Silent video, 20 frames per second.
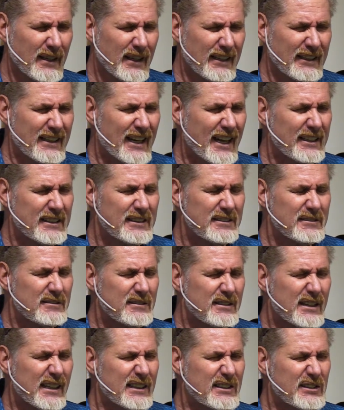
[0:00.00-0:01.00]
and not
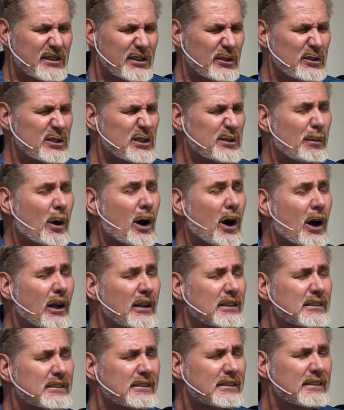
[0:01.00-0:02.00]
think so
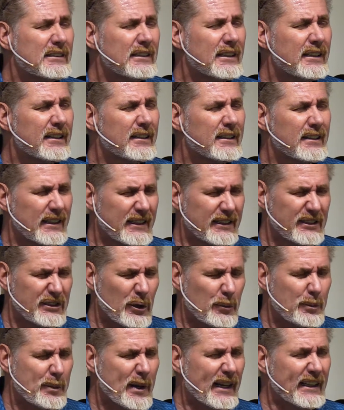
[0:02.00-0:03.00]
small, think
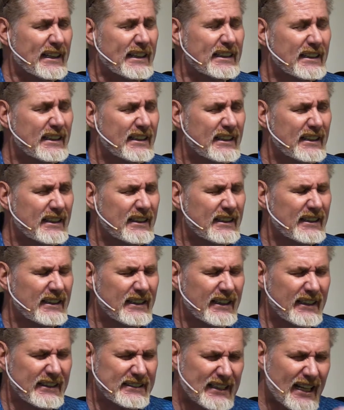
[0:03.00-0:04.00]
so petty
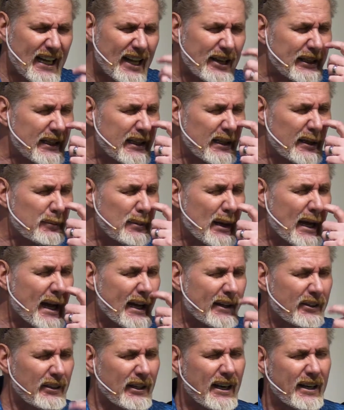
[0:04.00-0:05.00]
as to how to get it
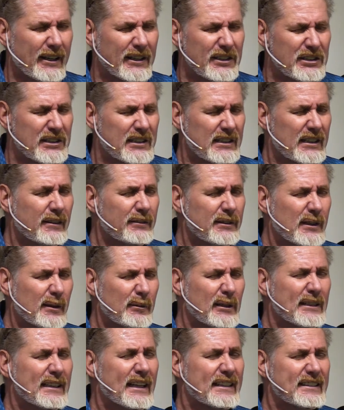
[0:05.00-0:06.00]
back or how to give
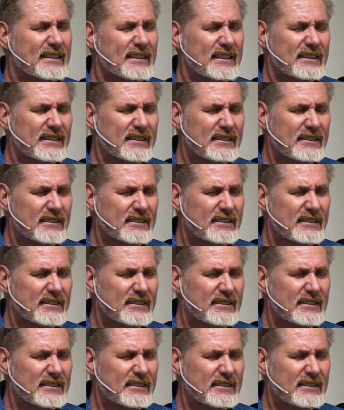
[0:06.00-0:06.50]
them a lesson.